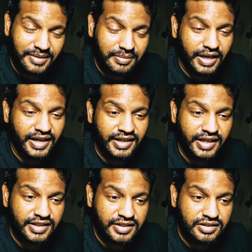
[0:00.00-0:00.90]
a bag,
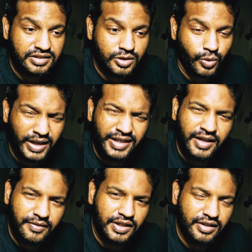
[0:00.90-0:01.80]
and it's quite
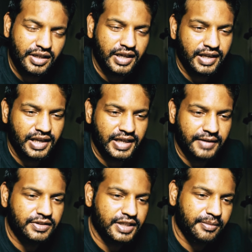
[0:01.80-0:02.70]
heavy. And like
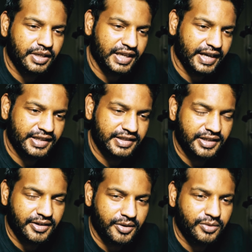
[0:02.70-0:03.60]
every time I carry it
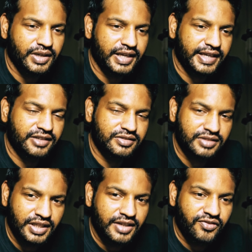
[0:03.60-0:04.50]
around, like I can
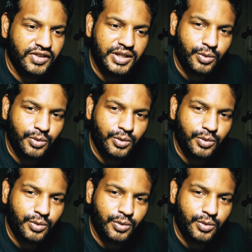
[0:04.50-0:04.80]
feel the